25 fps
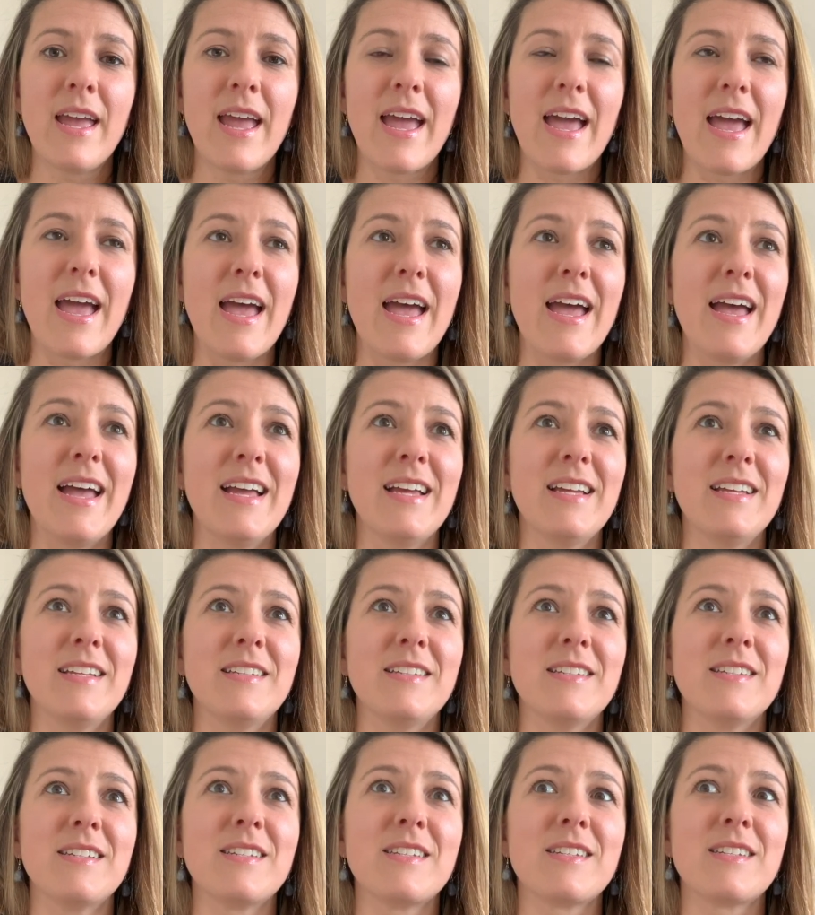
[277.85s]

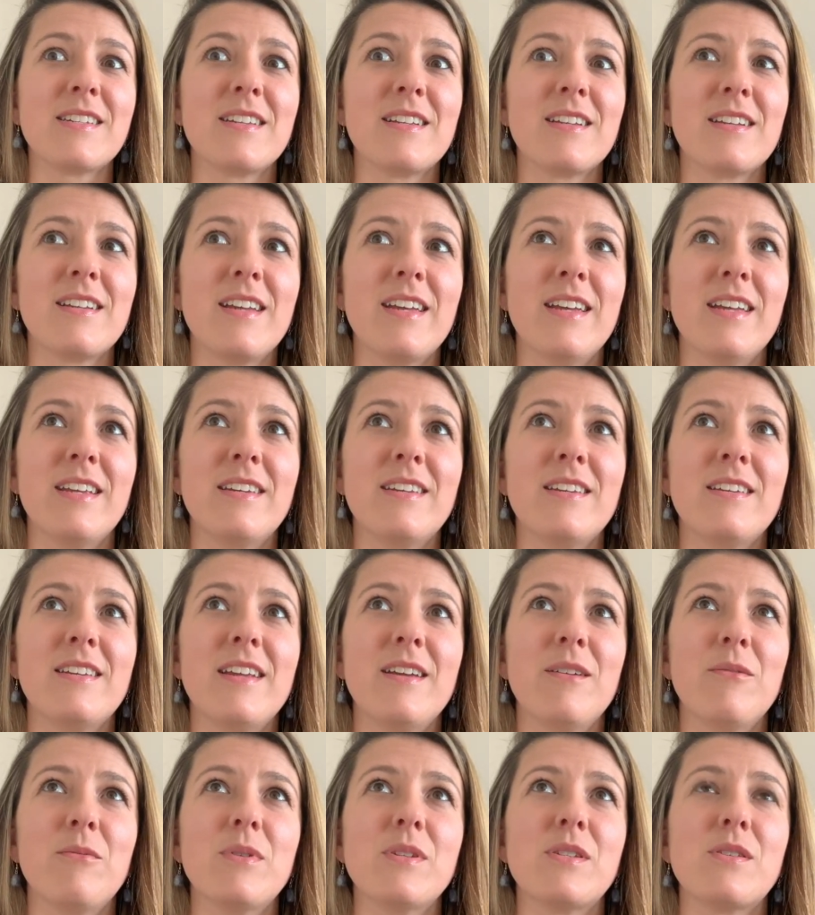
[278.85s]
And
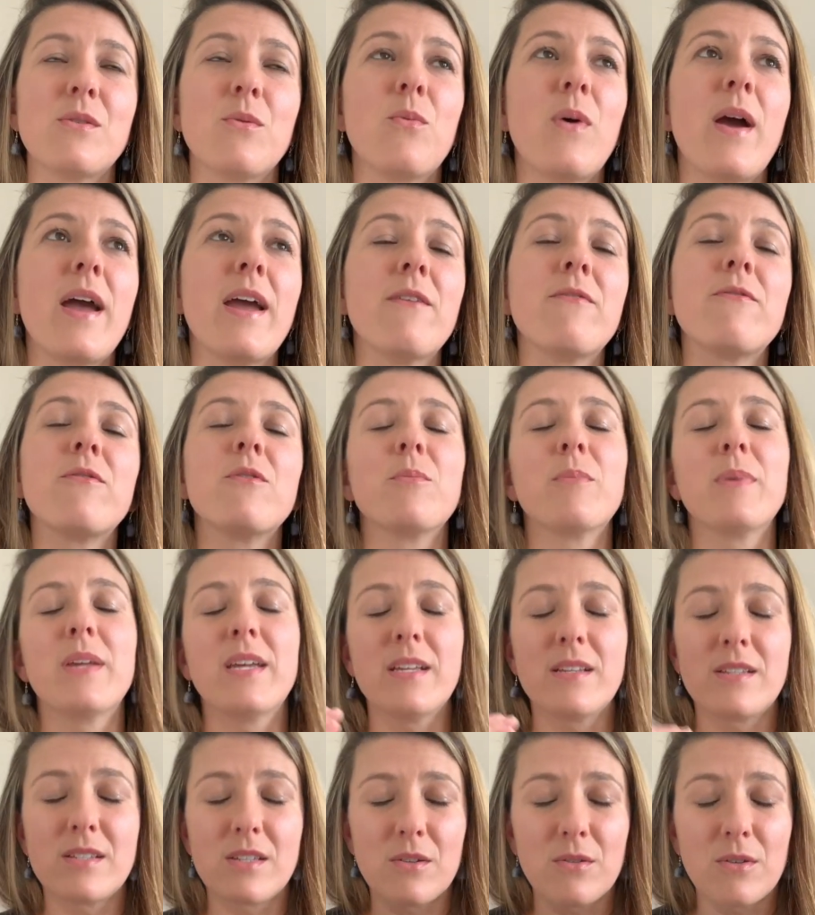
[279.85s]
it was a way for me
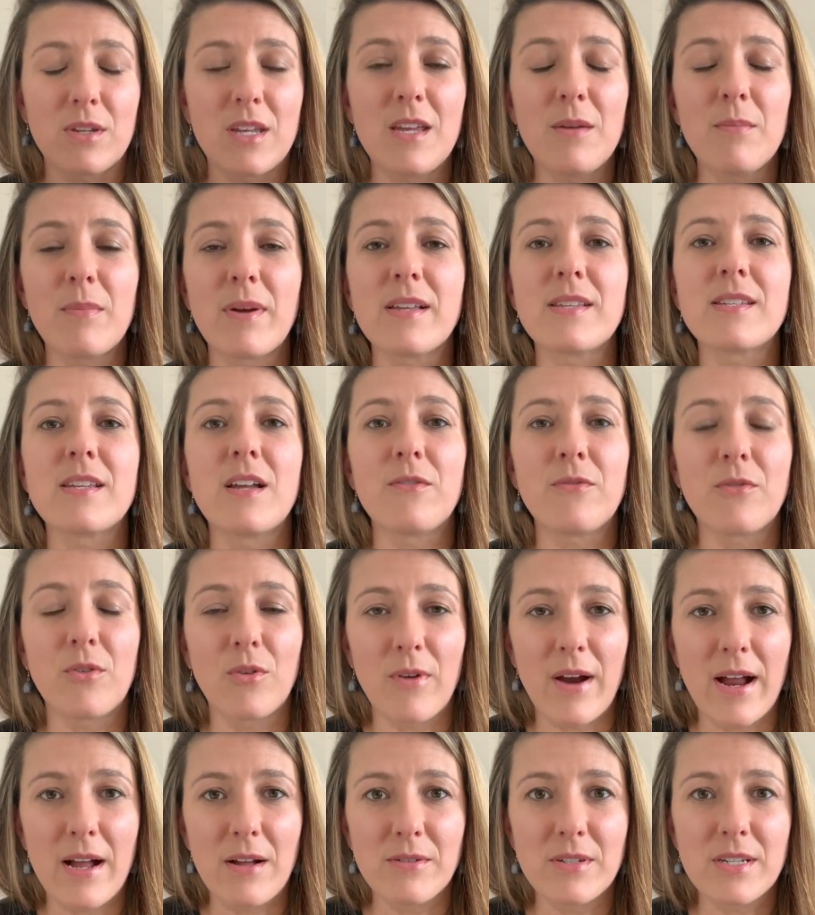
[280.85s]
to keep myself
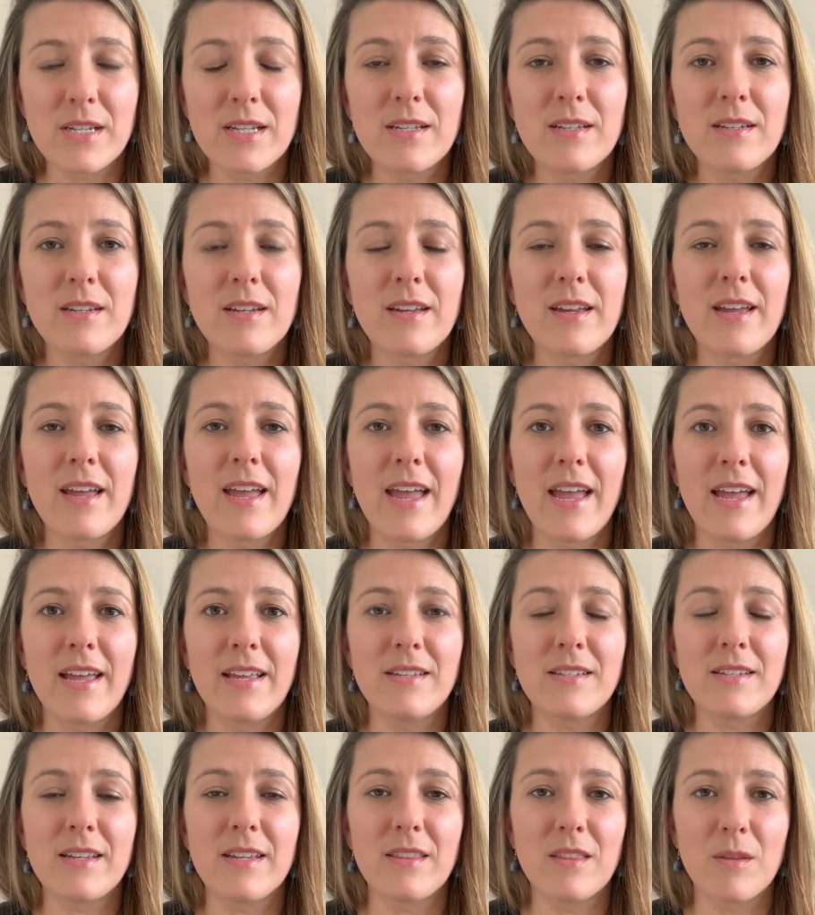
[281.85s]
grounded
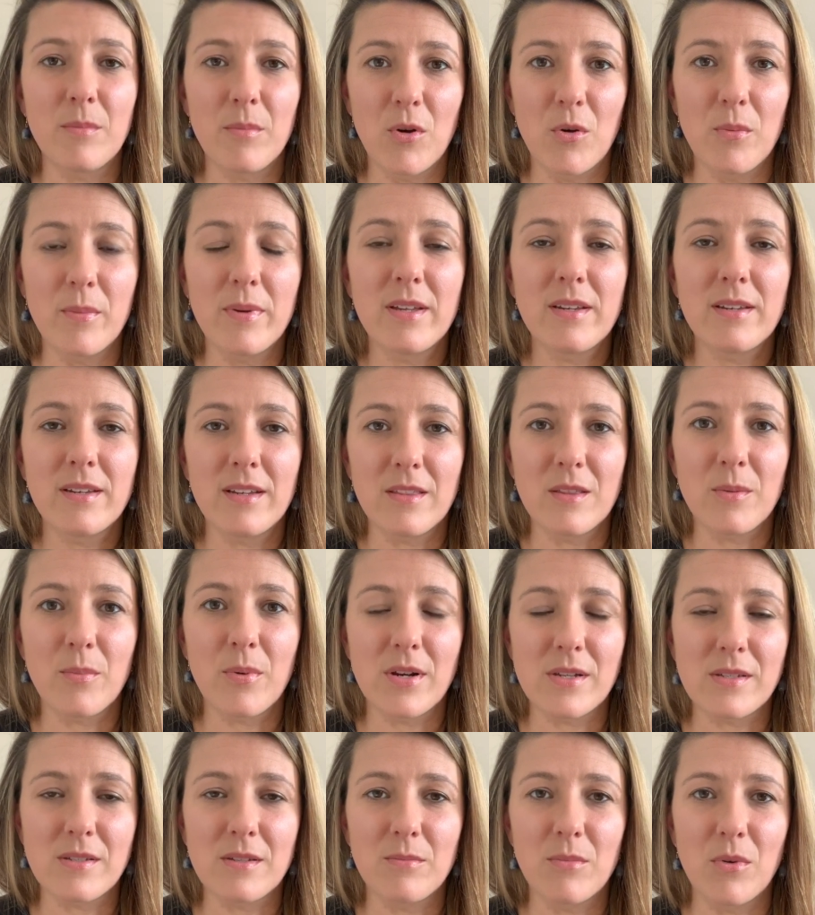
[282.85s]
and in the
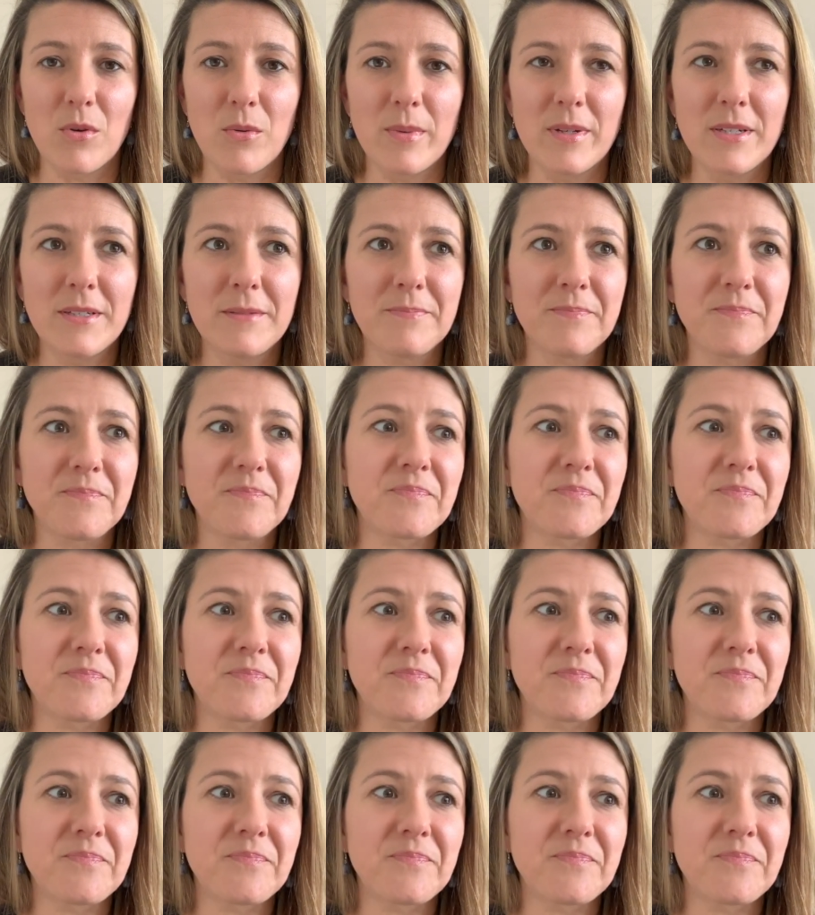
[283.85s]
present moment.